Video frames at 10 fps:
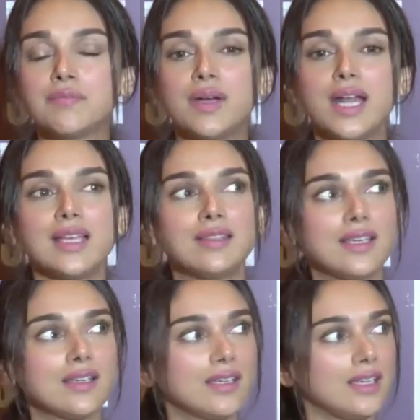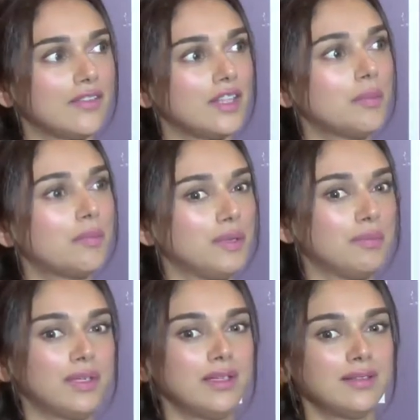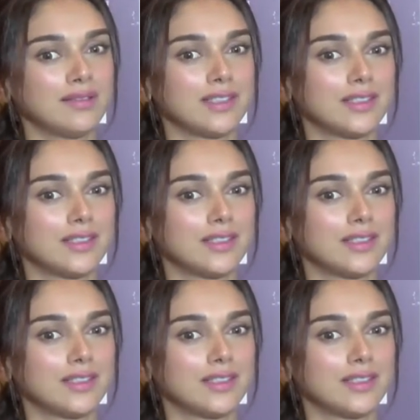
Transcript: but I think even the people